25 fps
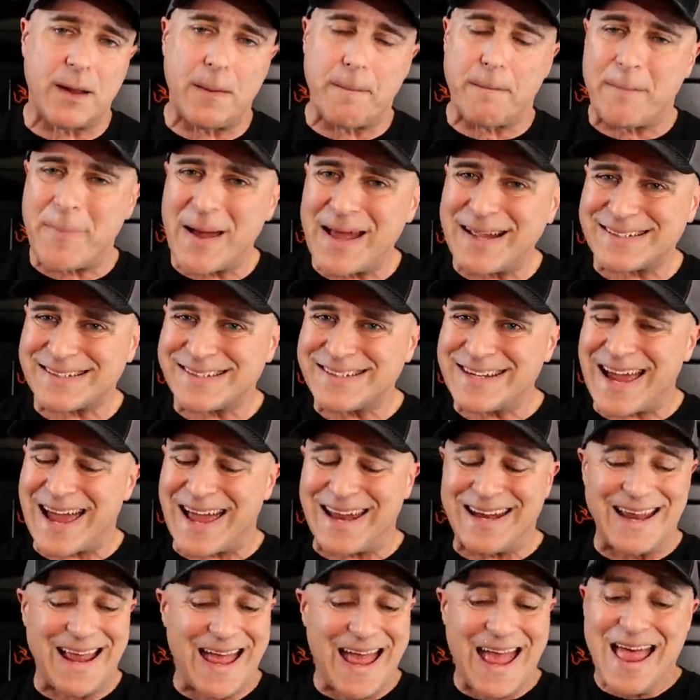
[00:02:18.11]
And best
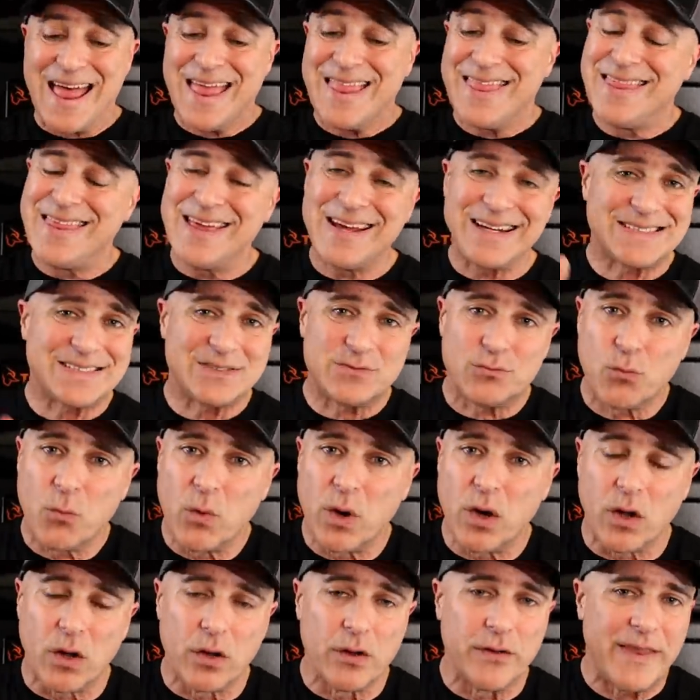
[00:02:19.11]
yet, this
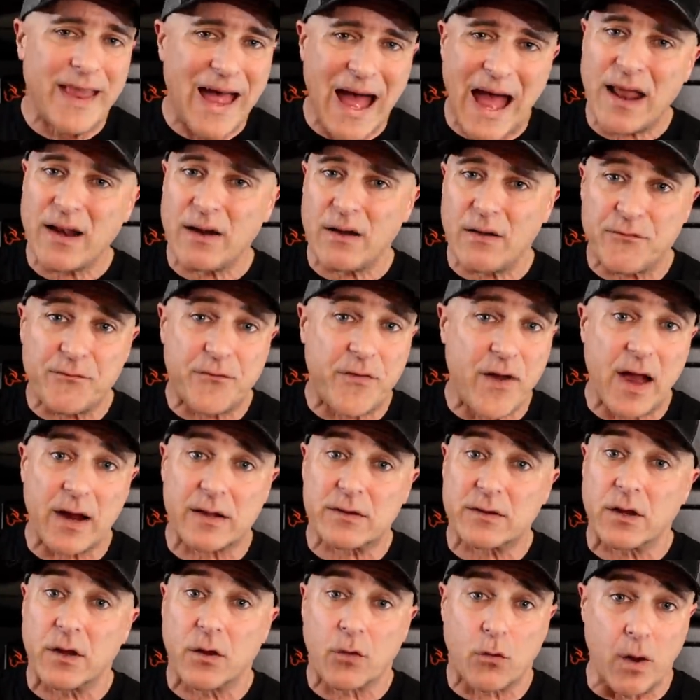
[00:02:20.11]
will not
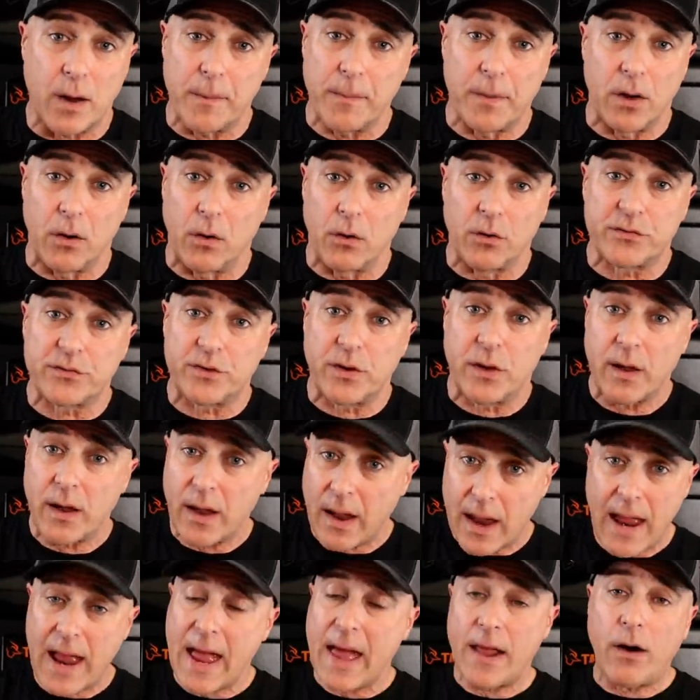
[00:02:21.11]
affect criminals
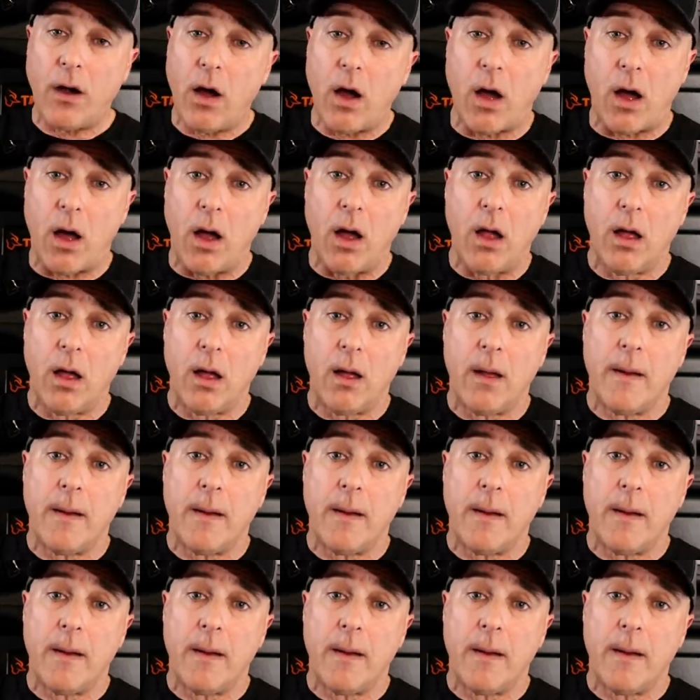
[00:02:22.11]
at all.